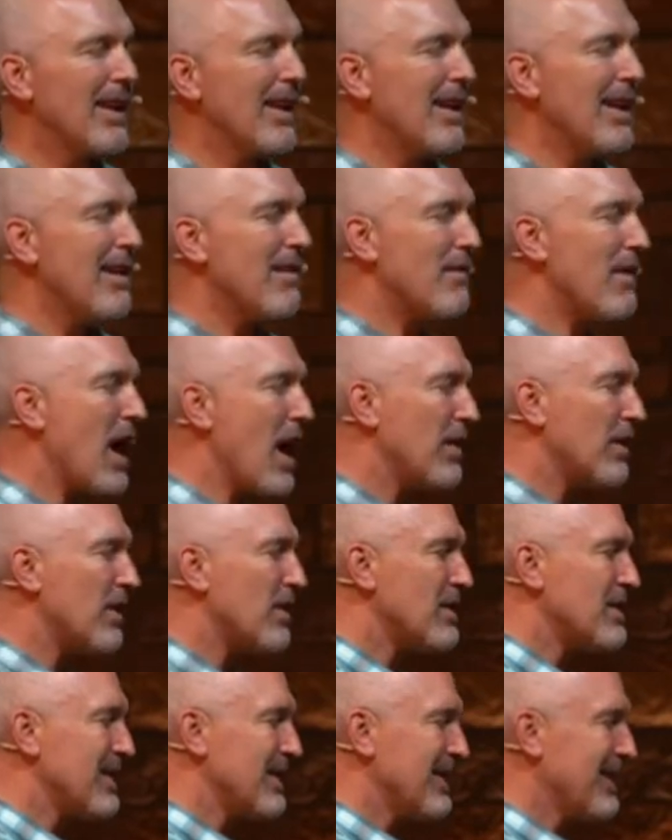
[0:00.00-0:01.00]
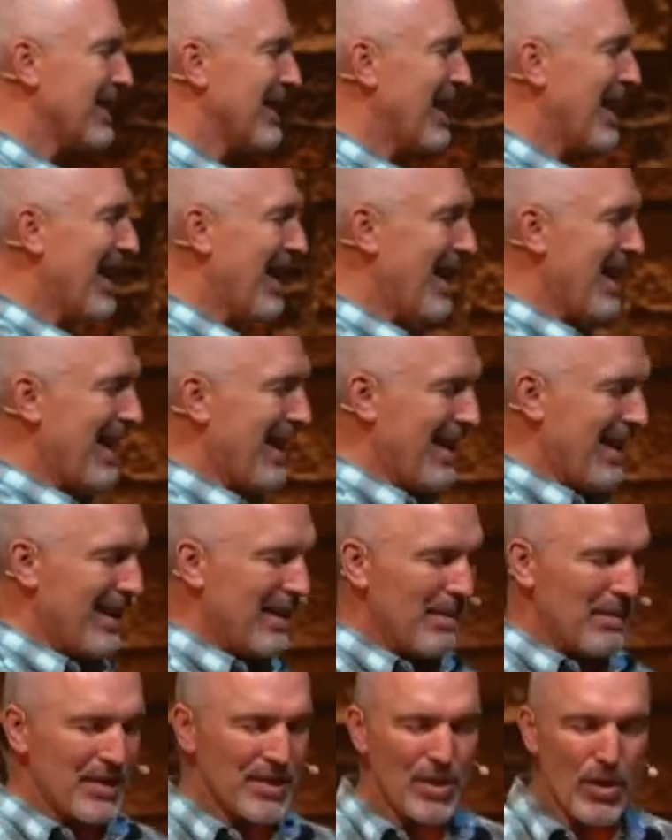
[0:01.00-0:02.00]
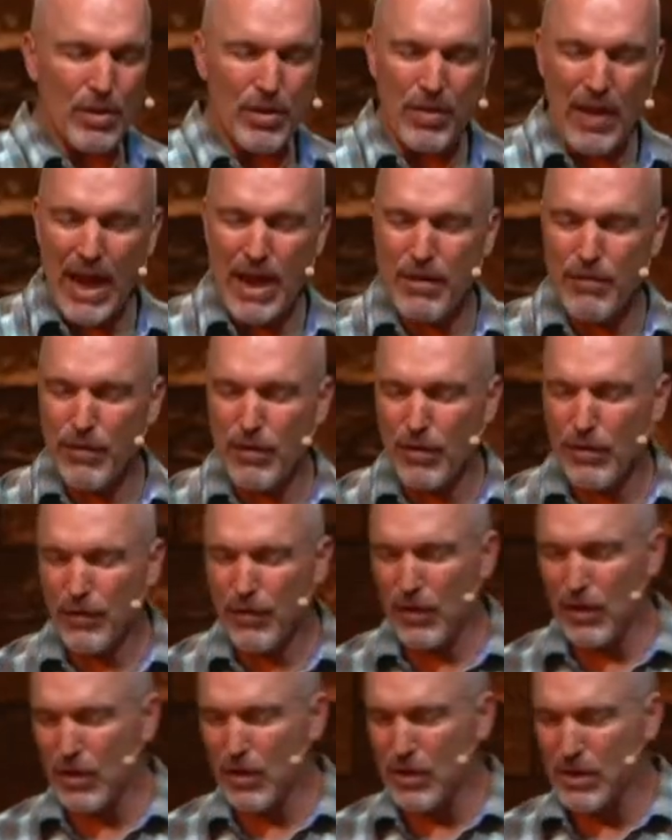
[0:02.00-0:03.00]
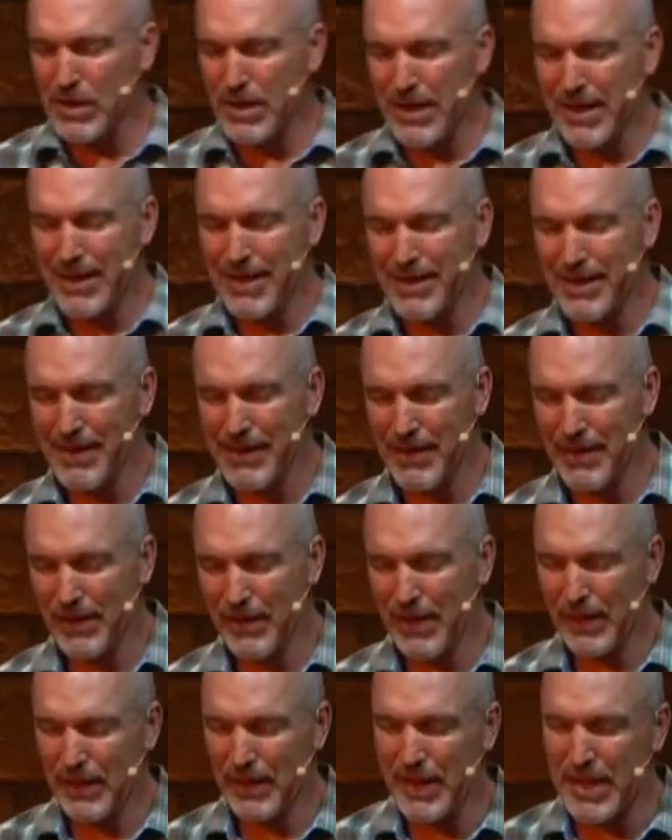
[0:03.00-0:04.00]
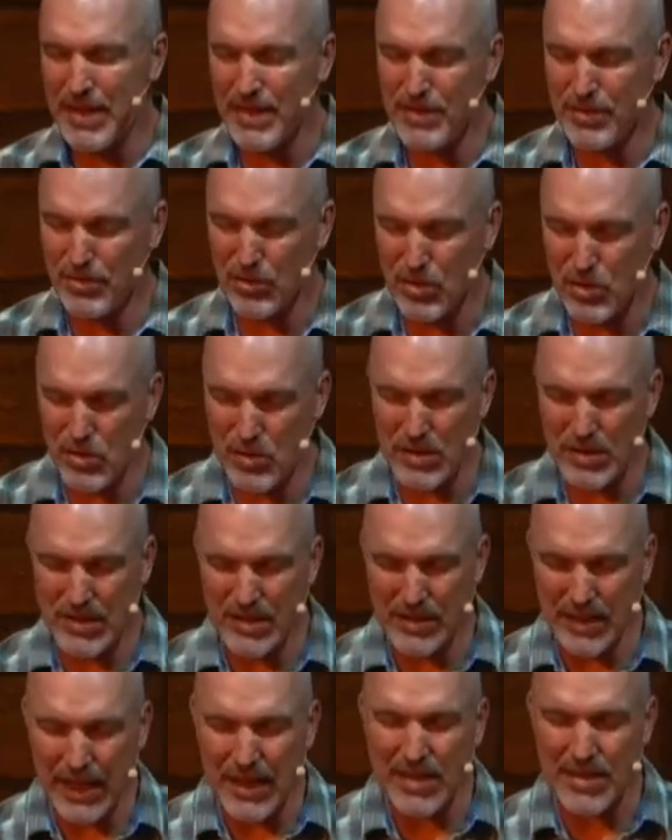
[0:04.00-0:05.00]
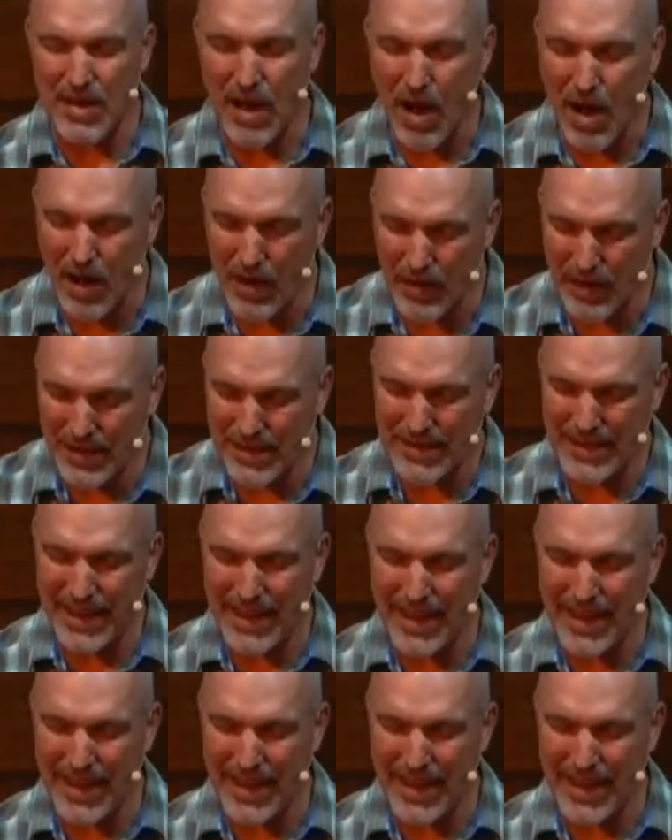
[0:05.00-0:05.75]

Father, so thankful for these truths, as hard as they